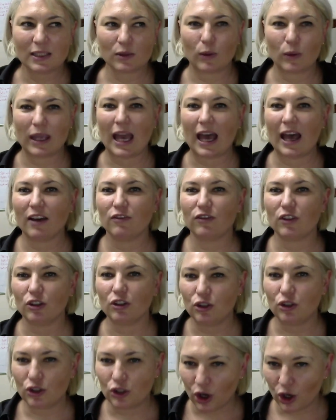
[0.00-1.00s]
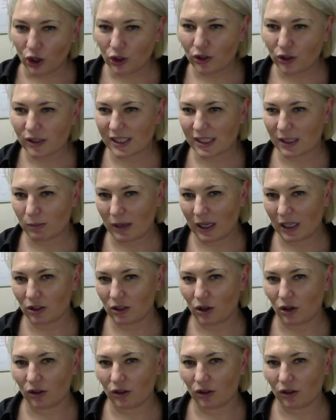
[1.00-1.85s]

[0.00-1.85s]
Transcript: we have no cement